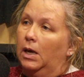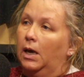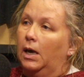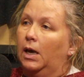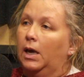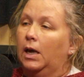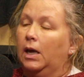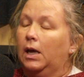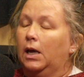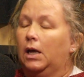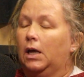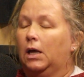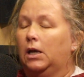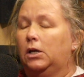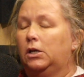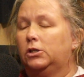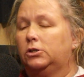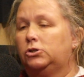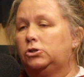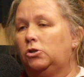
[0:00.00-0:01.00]

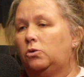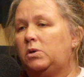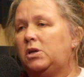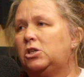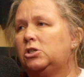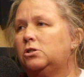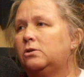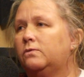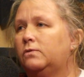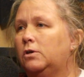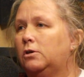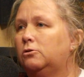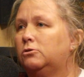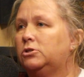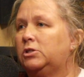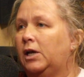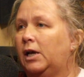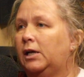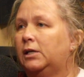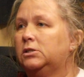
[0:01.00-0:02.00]
And so each of those
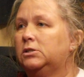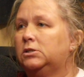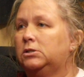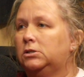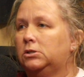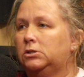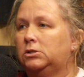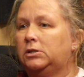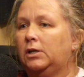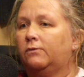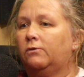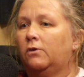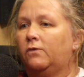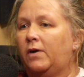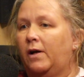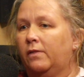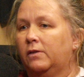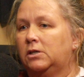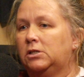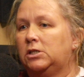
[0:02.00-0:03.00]
has several
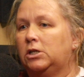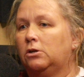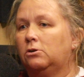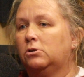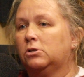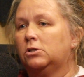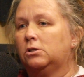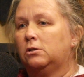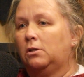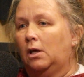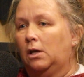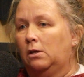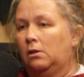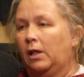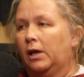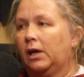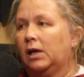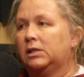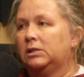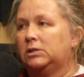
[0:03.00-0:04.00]
volunteers. And then,
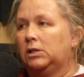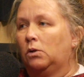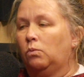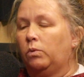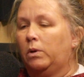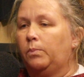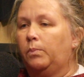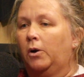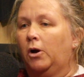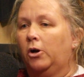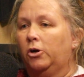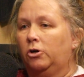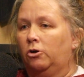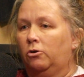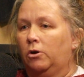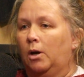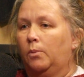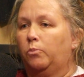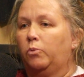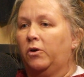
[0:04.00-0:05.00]
like I said, we partner
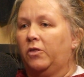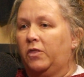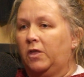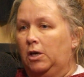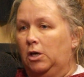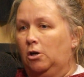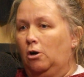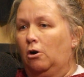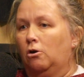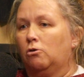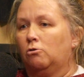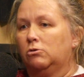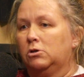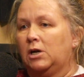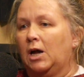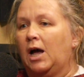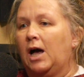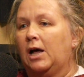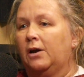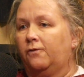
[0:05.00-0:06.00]
up within our own
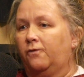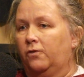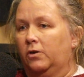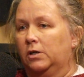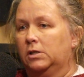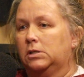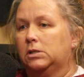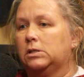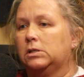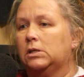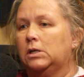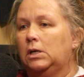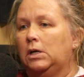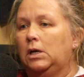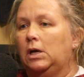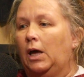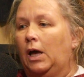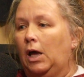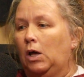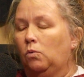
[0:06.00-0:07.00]
conference,
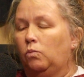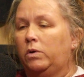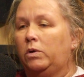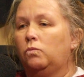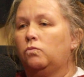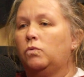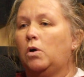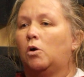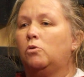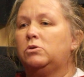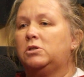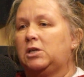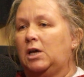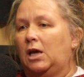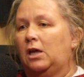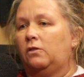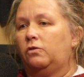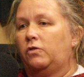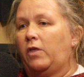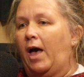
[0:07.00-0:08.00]
and we
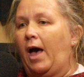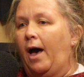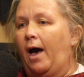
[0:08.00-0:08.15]
rotate that.